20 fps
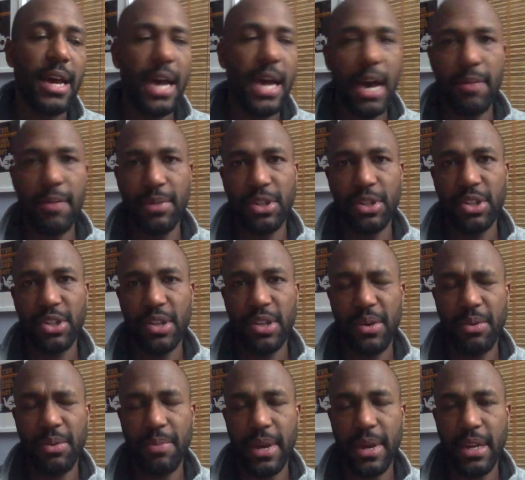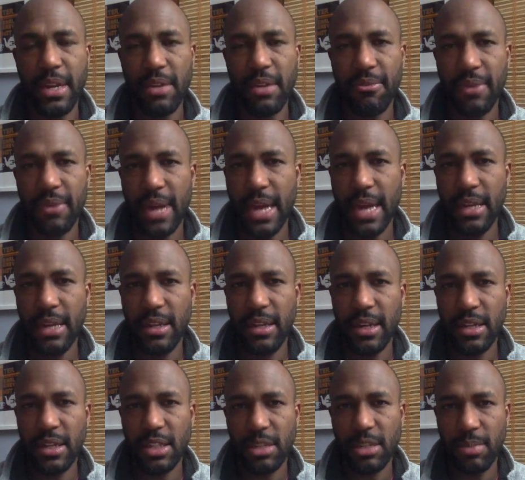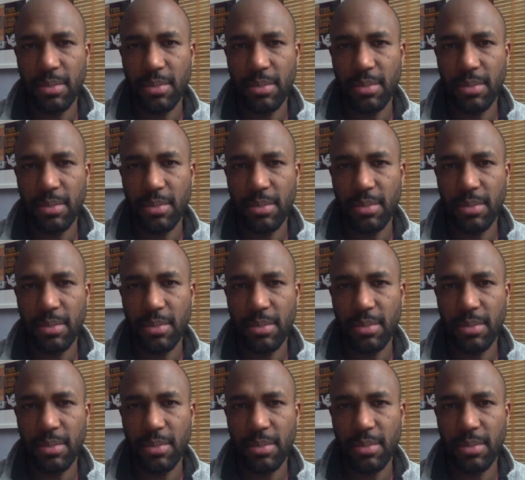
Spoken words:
have been shaped by different ideas